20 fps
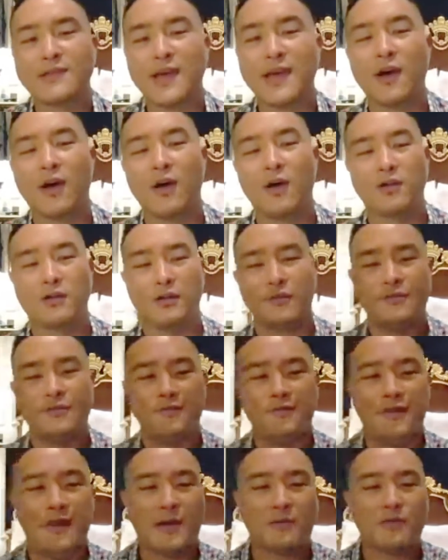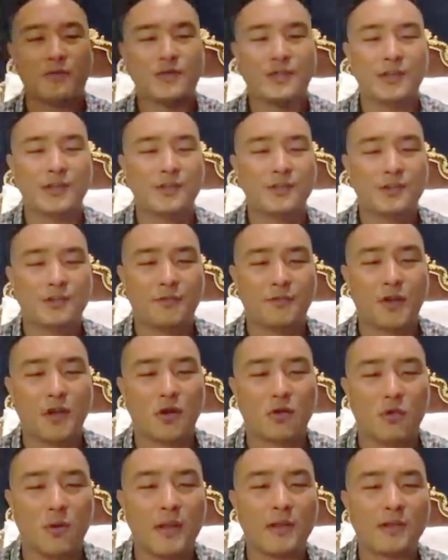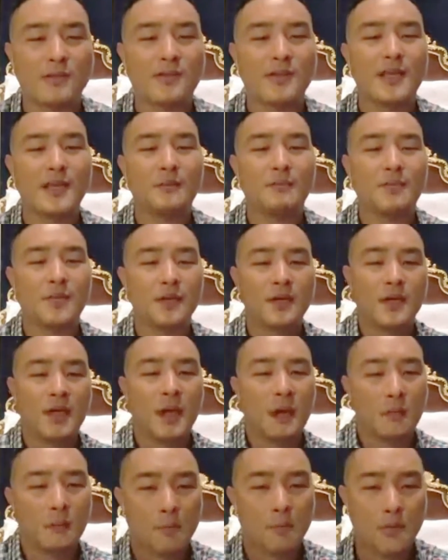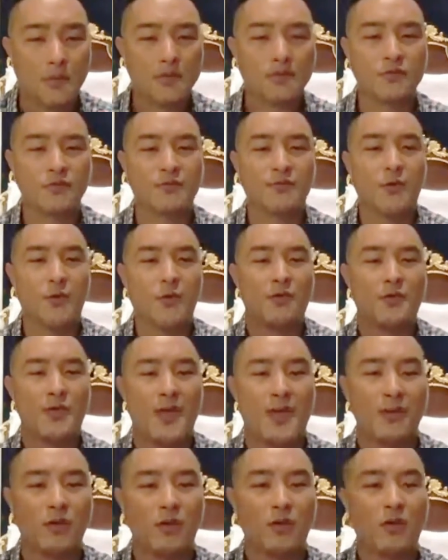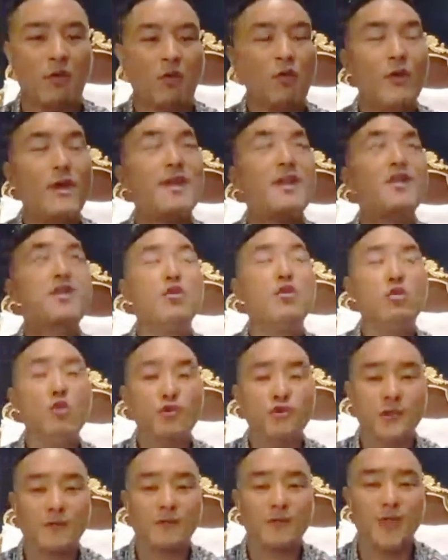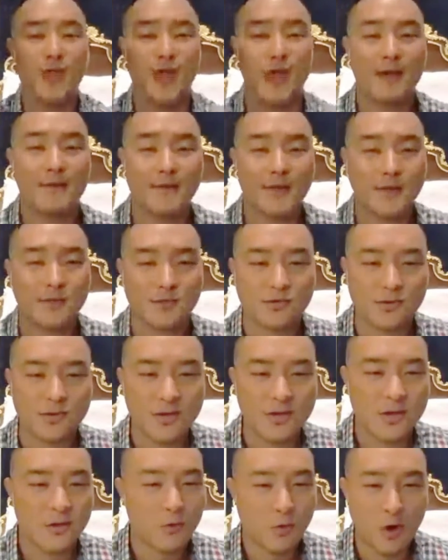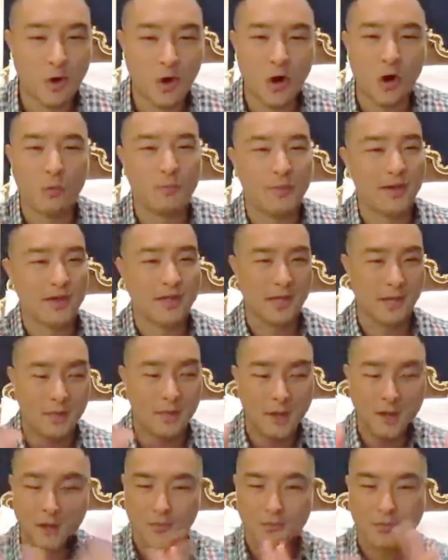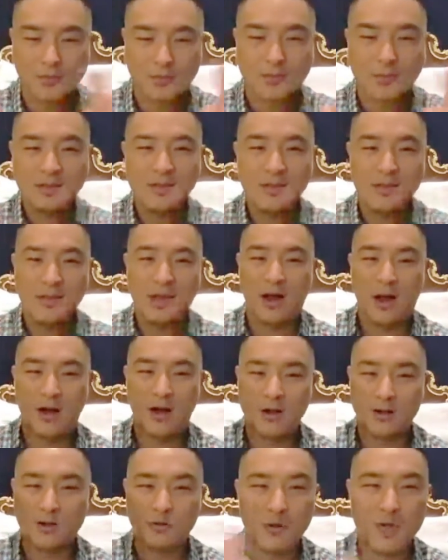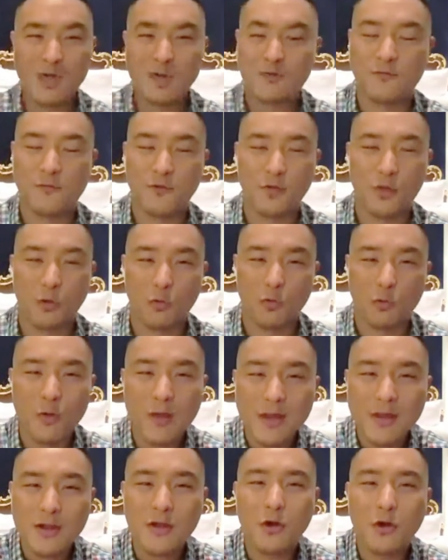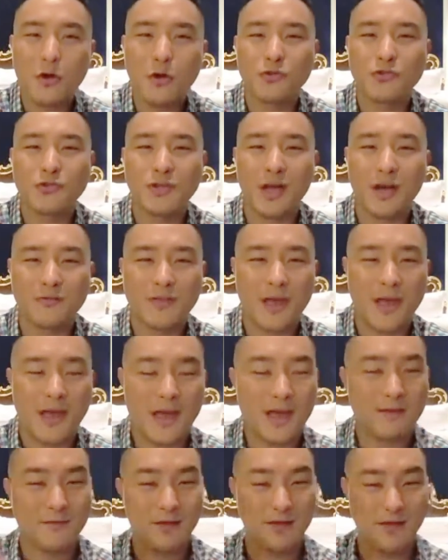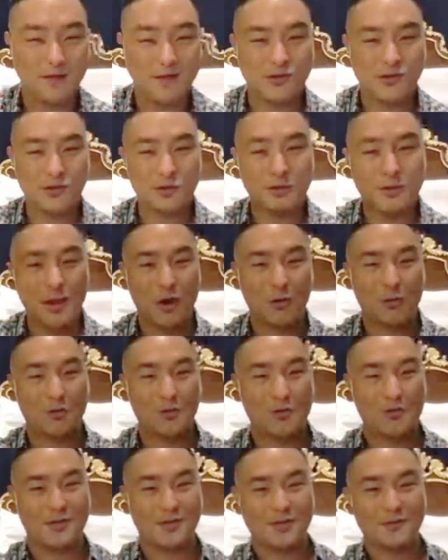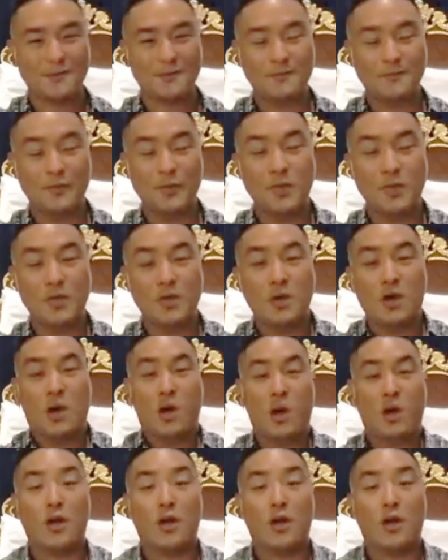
on that day, all the fountains of the great deep burst forth, and the windows of the heavens were opened. Come on. Are you ready for the windows of the heavens to be opened?